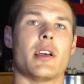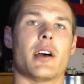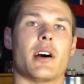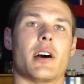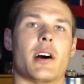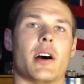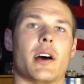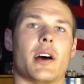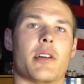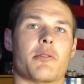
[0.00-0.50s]

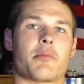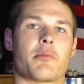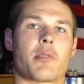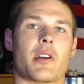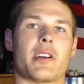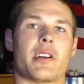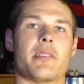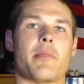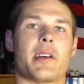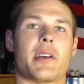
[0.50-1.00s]
It would
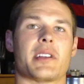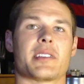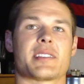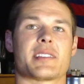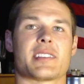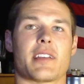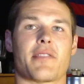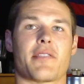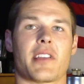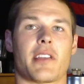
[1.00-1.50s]
probably depend on
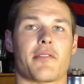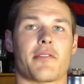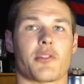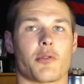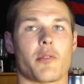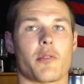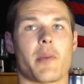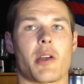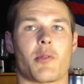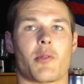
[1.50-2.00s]
stuff like if the
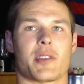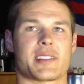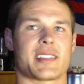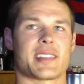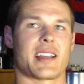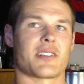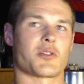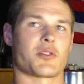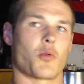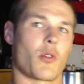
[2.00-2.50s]
roommate wants
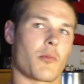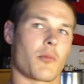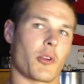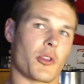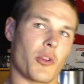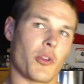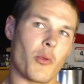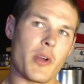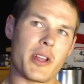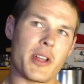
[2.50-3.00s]
the house warmer
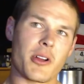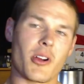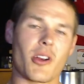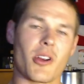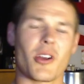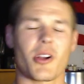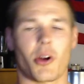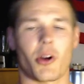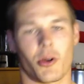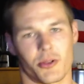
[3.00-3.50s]
in the
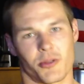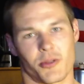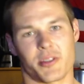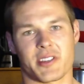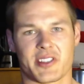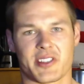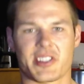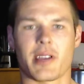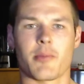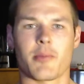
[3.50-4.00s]
winter, colder in
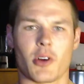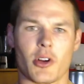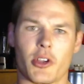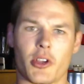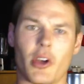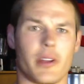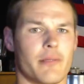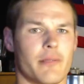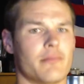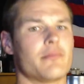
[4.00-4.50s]
the summer.
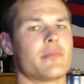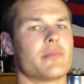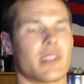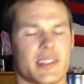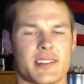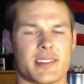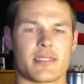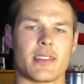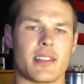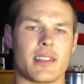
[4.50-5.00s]
Good.
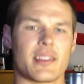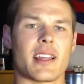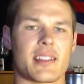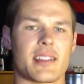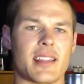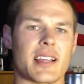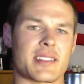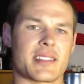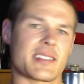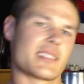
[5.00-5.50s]

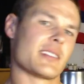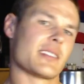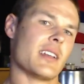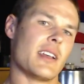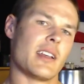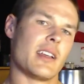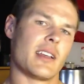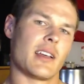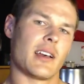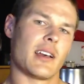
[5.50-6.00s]
That's
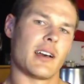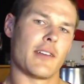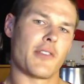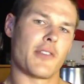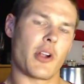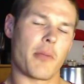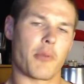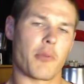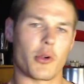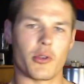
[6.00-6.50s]
a
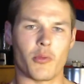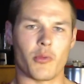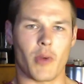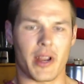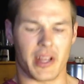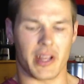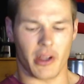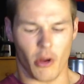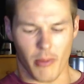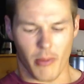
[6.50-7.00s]
very prudent way
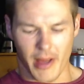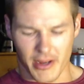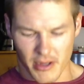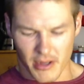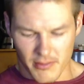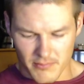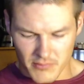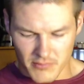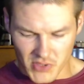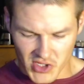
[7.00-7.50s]
to go about it.
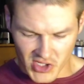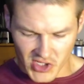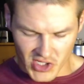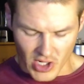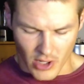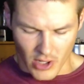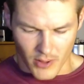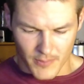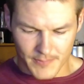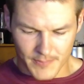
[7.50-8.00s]

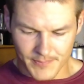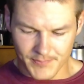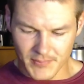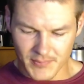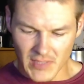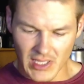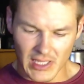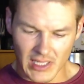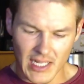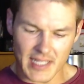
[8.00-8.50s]
So
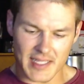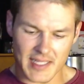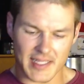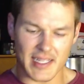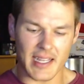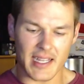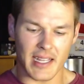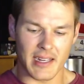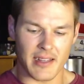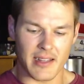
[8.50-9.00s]
let's
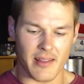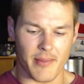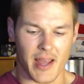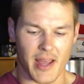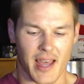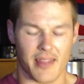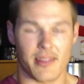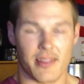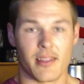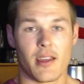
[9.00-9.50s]
dig into the
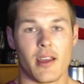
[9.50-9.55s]
math.